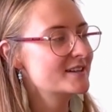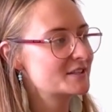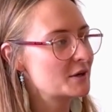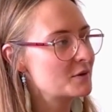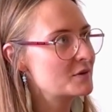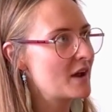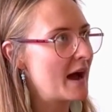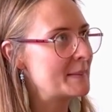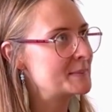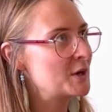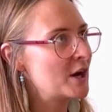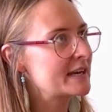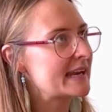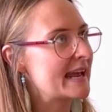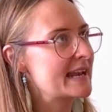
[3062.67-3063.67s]
So I'm
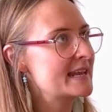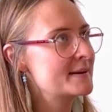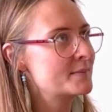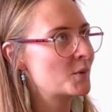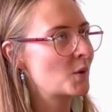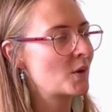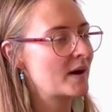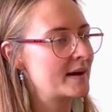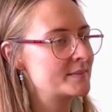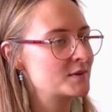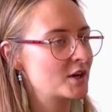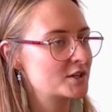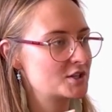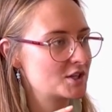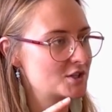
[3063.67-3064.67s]
not anymore, I'm
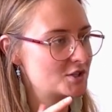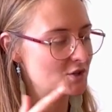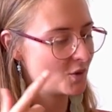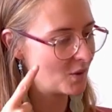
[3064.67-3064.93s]
not just